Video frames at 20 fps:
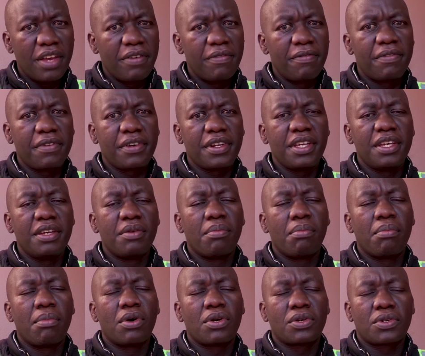every
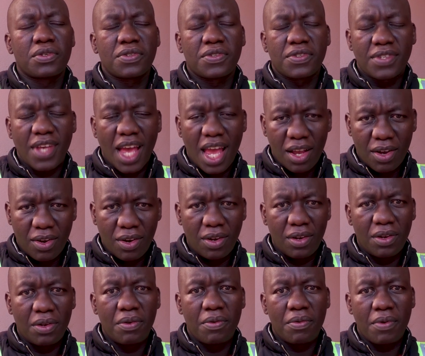
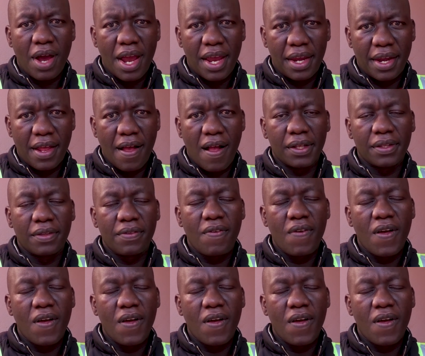motorcycle rider.